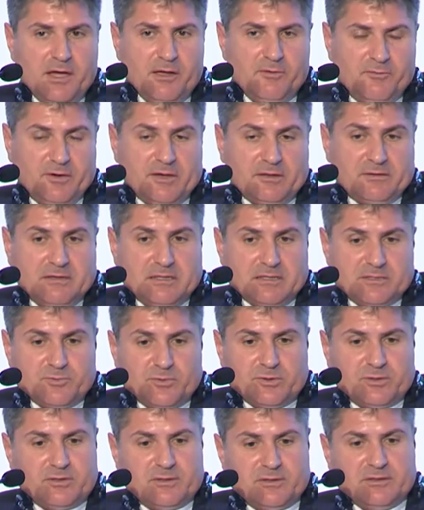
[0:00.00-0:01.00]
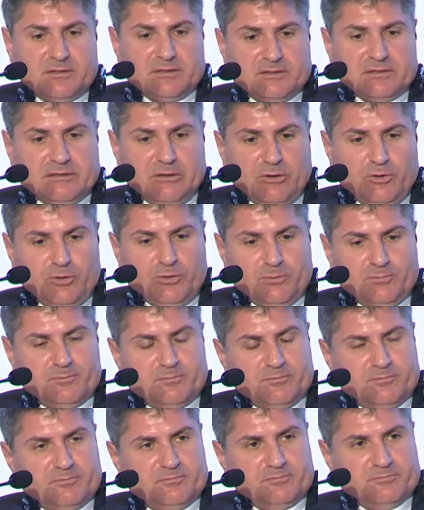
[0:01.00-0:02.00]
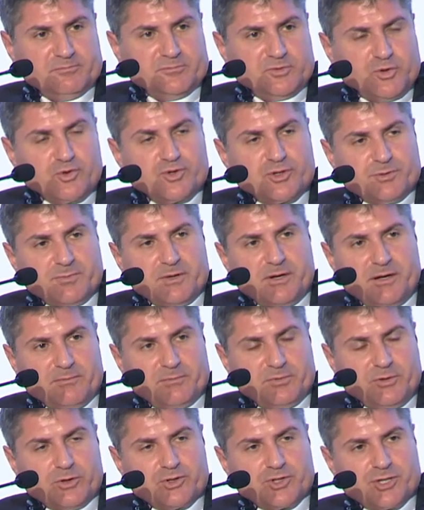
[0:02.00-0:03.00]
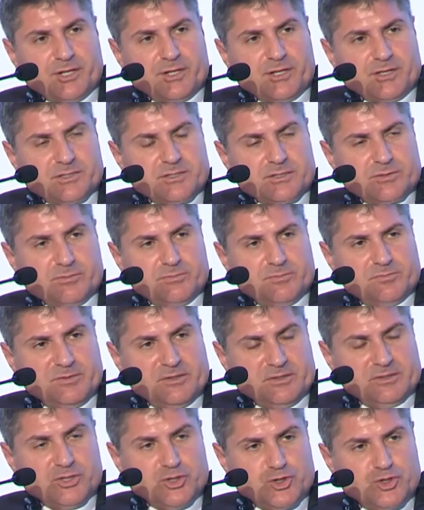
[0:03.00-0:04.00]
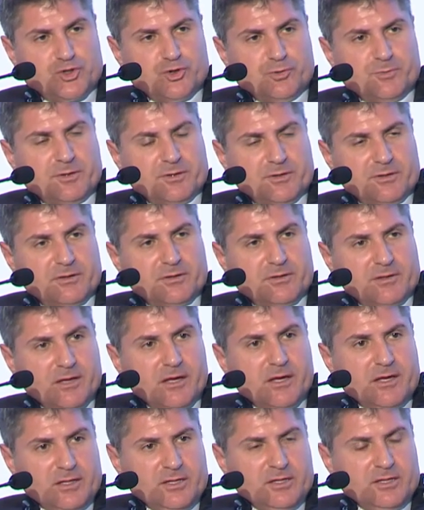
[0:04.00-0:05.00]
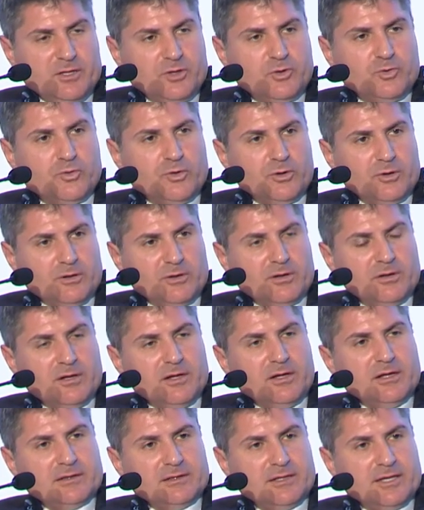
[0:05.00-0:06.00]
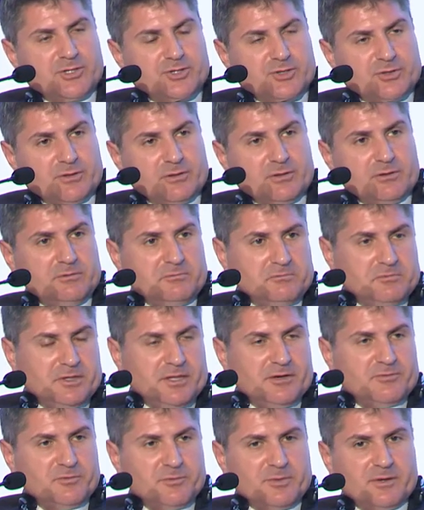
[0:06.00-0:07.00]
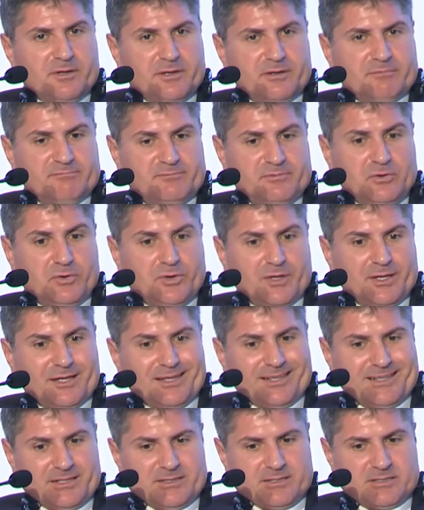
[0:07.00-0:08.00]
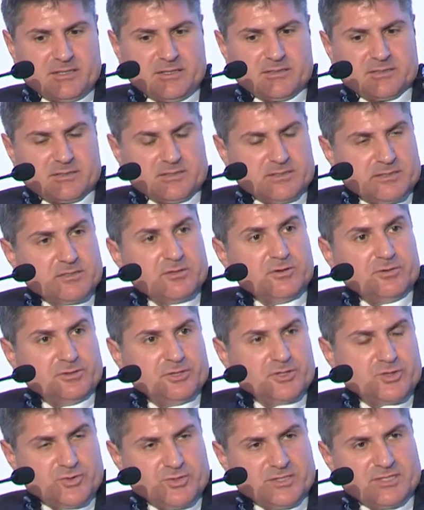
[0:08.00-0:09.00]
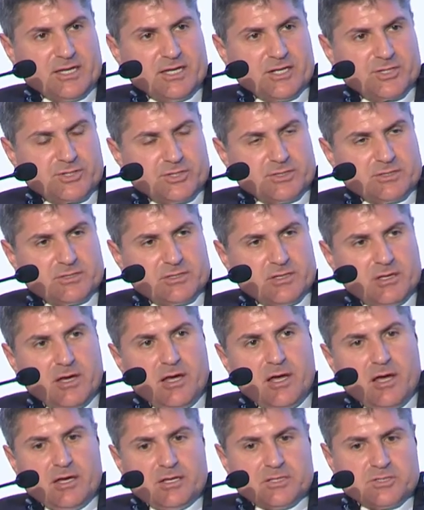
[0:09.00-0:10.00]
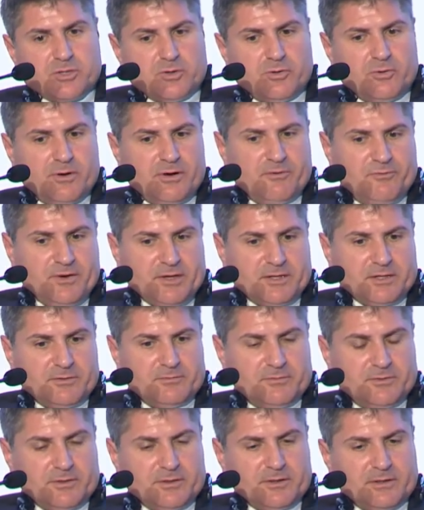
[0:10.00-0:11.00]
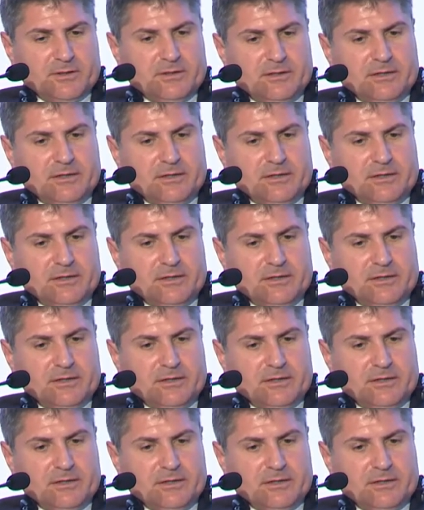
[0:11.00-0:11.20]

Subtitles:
In fact, that's what the whole notion behind blockchain is, to be a distributed equal ledger with everybody voting in consensus on the transactions. So effectively,